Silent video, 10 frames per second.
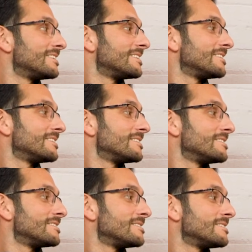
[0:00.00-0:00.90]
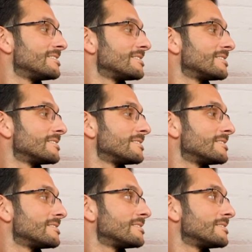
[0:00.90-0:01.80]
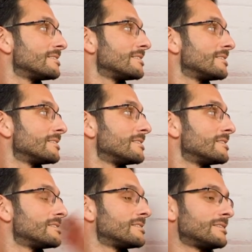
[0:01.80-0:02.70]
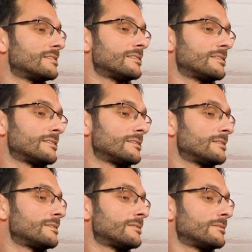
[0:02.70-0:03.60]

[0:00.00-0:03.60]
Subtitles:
This person isn't speaking.